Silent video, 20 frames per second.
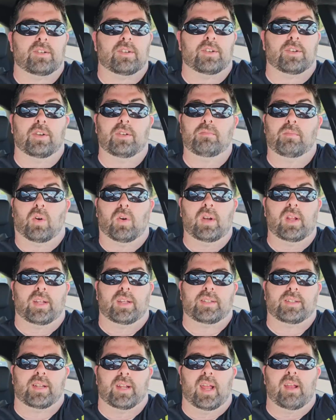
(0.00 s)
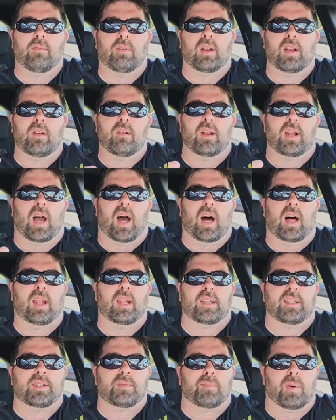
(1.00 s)
Good morning. Today we're here at
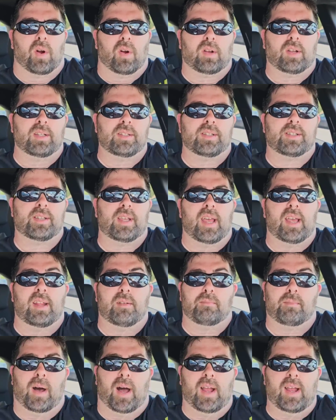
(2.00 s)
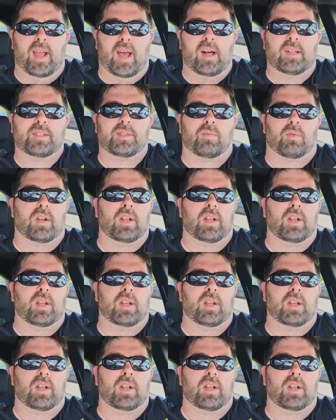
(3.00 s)
Ollie's Bargains and Buyouts.